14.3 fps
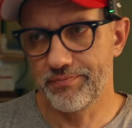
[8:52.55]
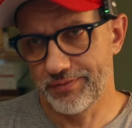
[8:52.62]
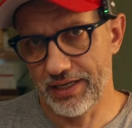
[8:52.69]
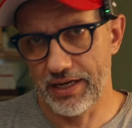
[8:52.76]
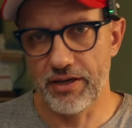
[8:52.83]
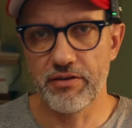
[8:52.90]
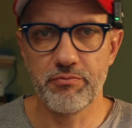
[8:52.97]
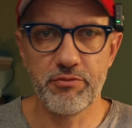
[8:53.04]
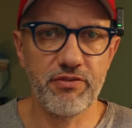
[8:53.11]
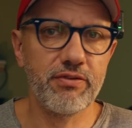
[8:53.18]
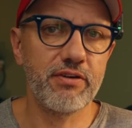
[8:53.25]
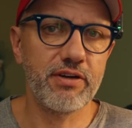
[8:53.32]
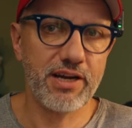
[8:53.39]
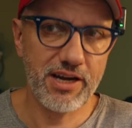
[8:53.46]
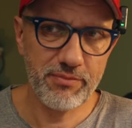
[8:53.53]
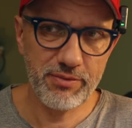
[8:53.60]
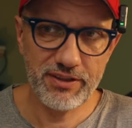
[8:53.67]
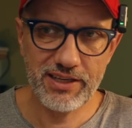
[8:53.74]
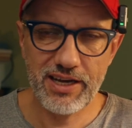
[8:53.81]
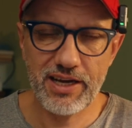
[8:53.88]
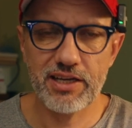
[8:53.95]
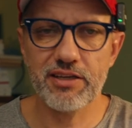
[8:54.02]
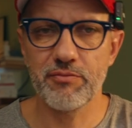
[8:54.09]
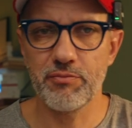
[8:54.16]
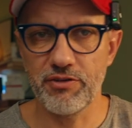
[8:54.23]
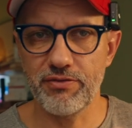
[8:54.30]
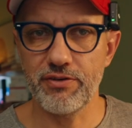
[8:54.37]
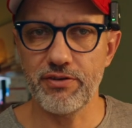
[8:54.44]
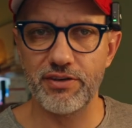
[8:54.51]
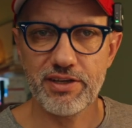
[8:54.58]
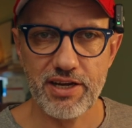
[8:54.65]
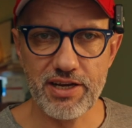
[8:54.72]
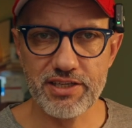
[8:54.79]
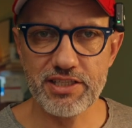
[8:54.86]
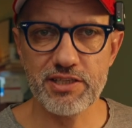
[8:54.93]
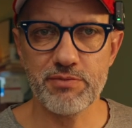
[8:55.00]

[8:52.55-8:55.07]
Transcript: Yeah, before Apple cut, before taxes,